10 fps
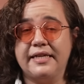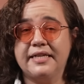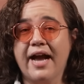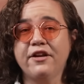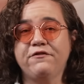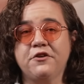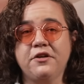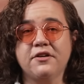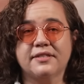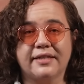He died a few
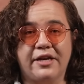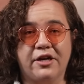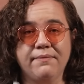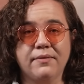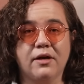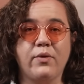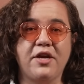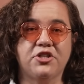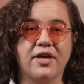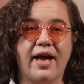years later, a
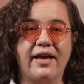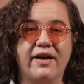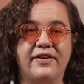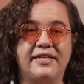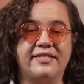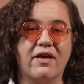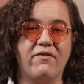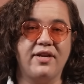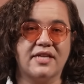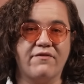week shy of his
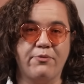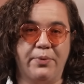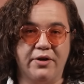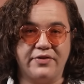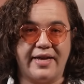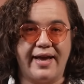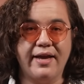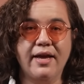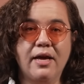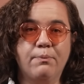77th
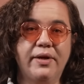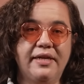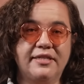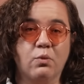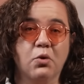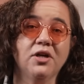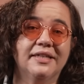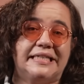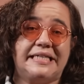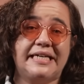birthday, but his
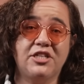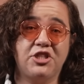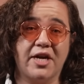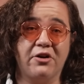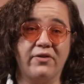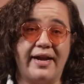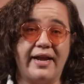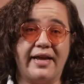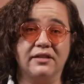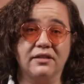work did generate
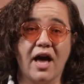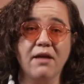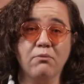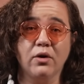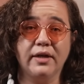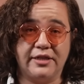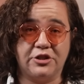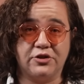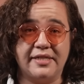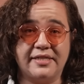a lot more
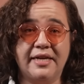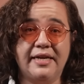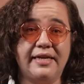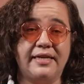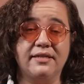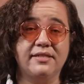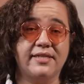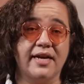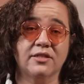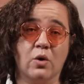interest in
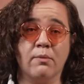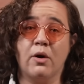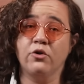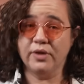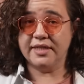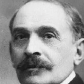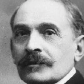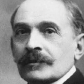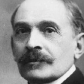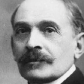sex hormone
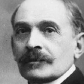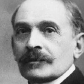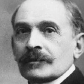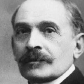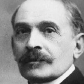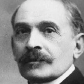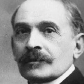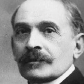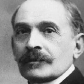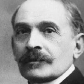research, which leads us
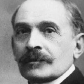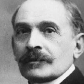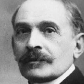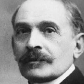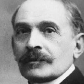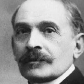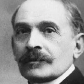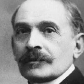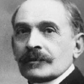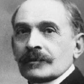to Sergei
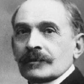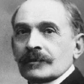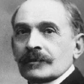Voronov,